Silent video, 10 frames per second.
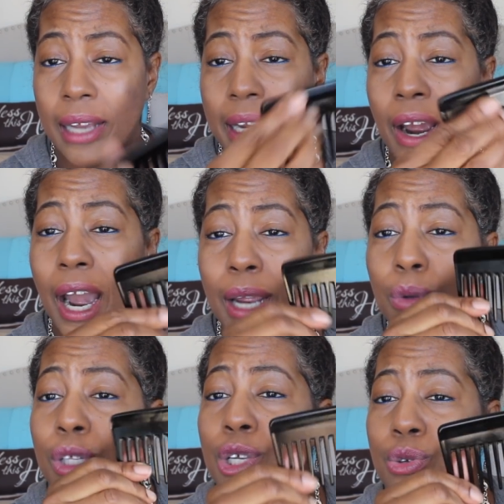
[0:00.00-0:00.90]
Now, I
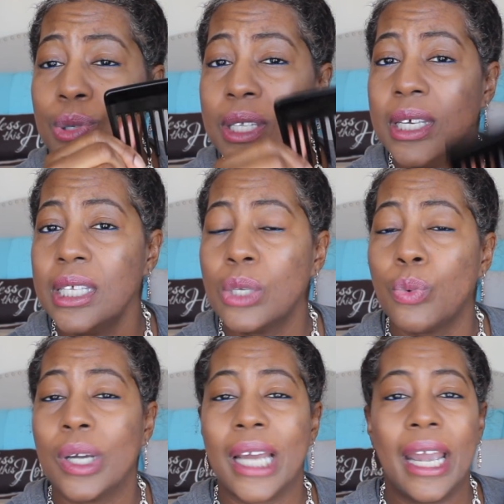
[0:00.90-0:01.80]
only use this
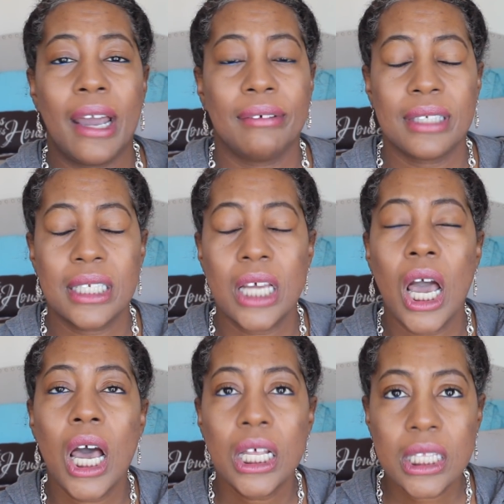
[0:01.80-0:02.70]
when I have
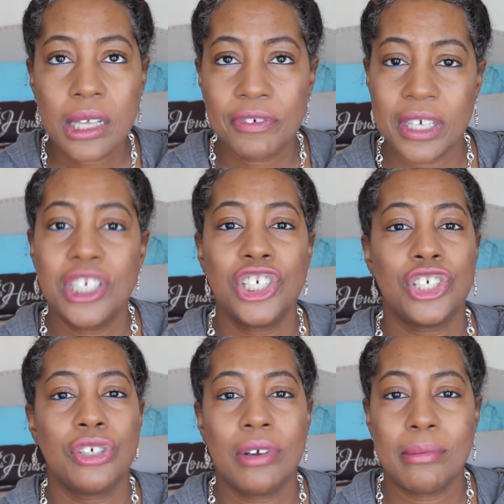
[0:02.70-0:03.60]
tons of
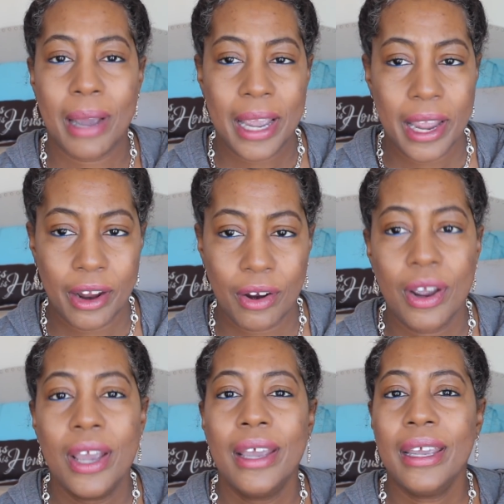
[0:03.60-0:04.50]
conditioner in my hair
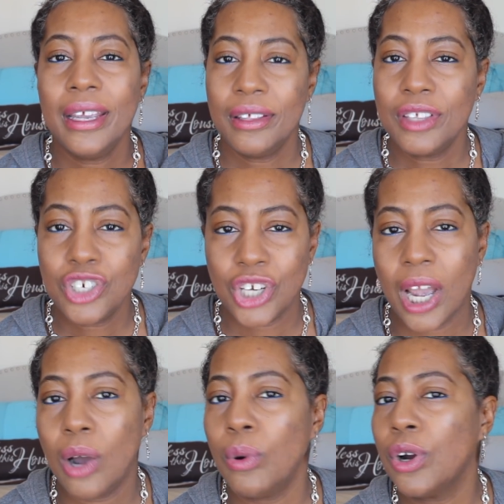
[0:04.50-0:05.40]
in the
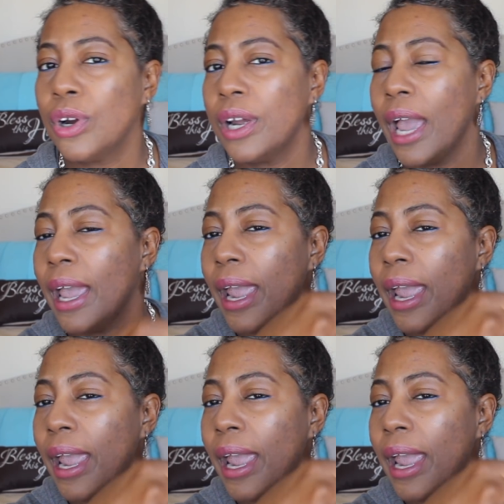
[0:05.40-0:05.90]
shower,